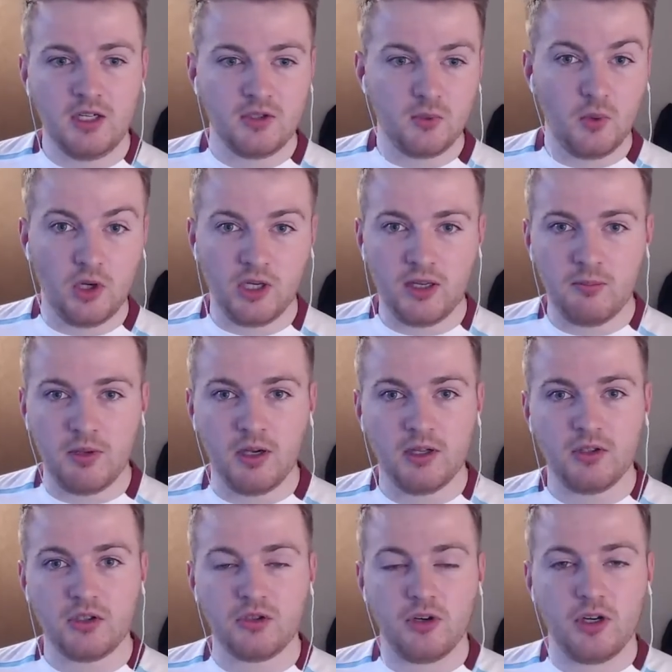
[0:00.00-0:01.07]
work in behind
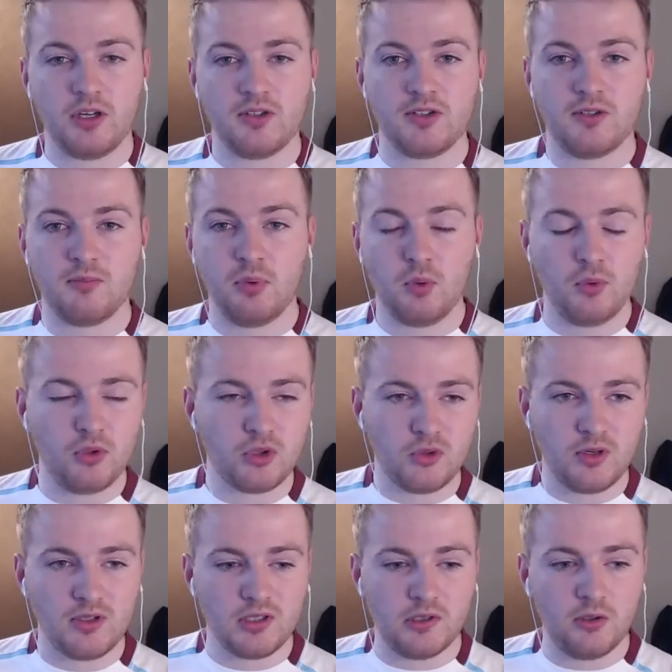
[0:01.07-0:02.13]
the strikers and pull the
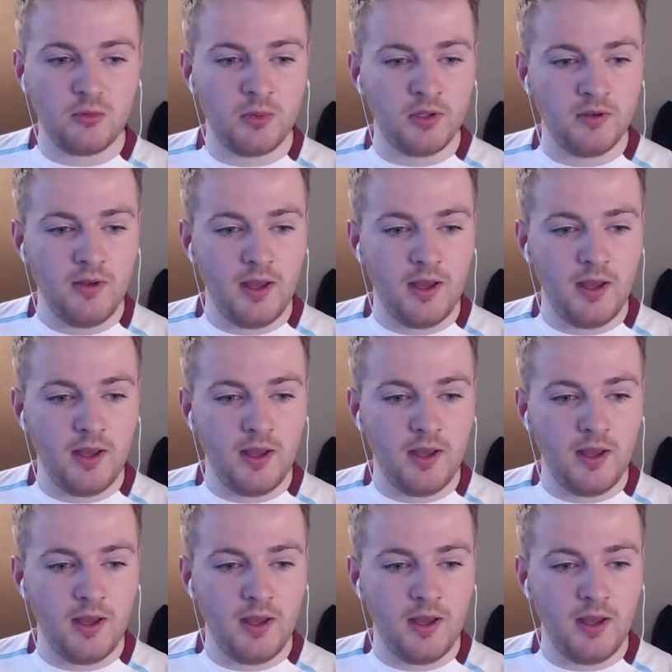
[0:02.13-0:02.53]
strings a little bit.